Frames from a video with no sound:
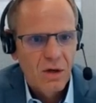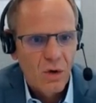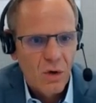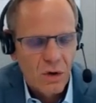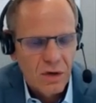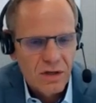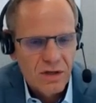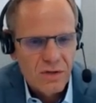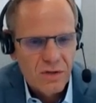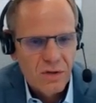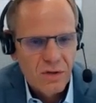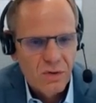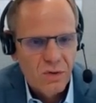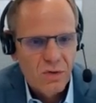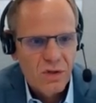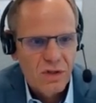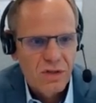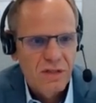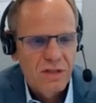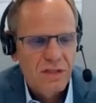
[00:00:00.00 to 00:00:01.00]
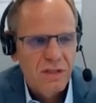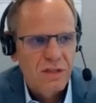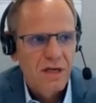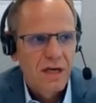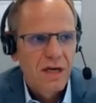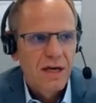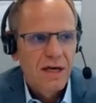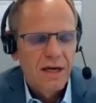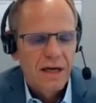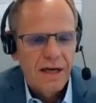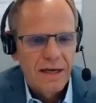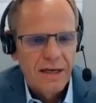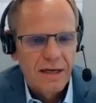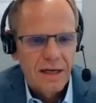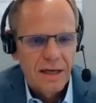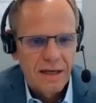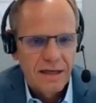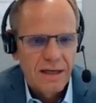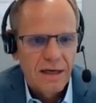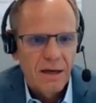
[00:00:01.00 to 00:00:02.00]
learning solutions in a,
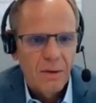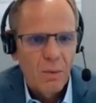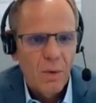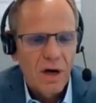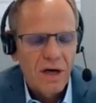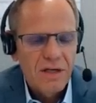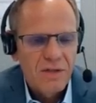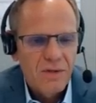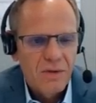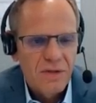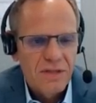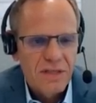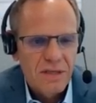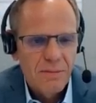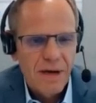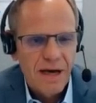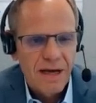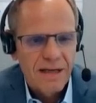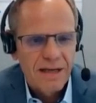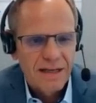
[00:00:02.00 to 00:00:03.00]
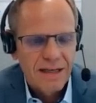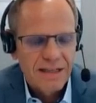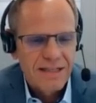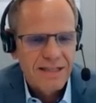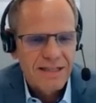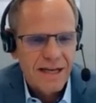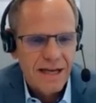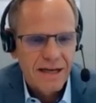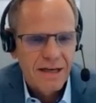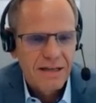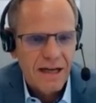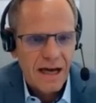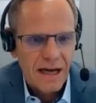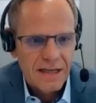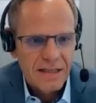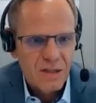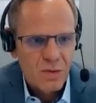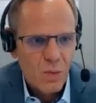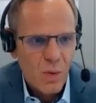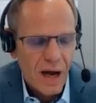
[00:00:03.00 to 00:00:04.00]
in a very systematic and
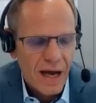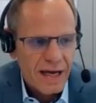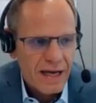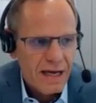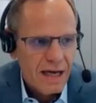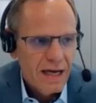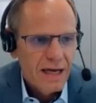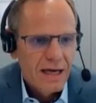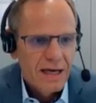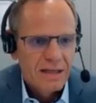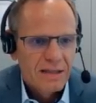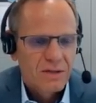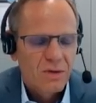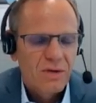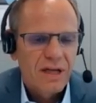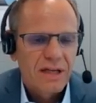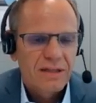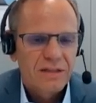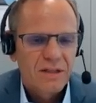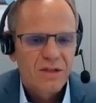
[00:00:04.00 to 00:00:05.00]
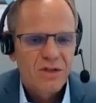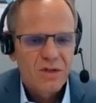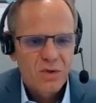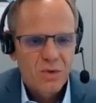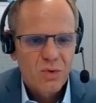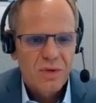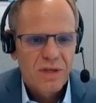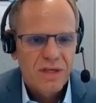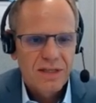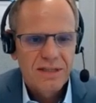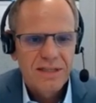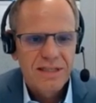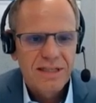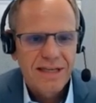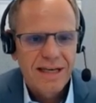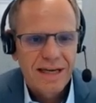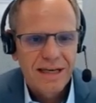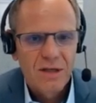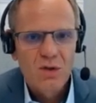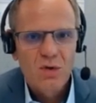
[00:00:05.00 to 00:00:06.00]
standardized way so that the students
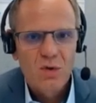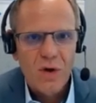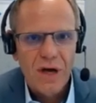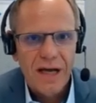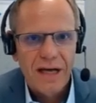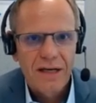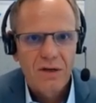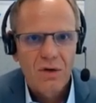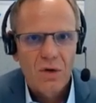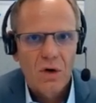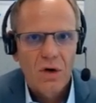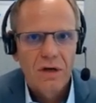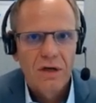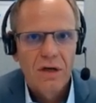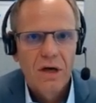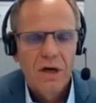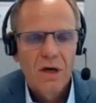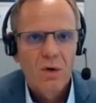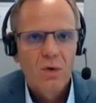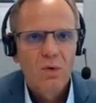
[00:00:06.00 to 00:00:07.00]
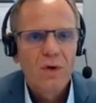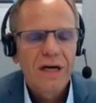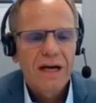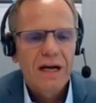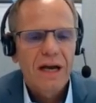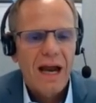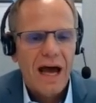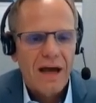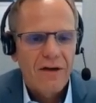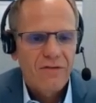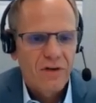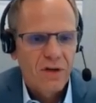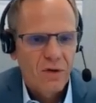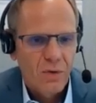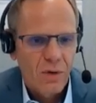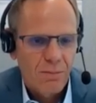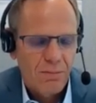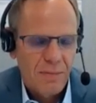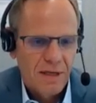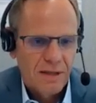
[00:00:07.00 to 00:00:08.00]
can train on real life
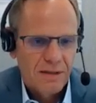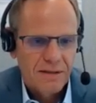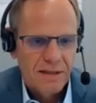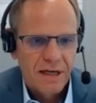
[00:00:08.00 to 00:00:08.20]
equipment,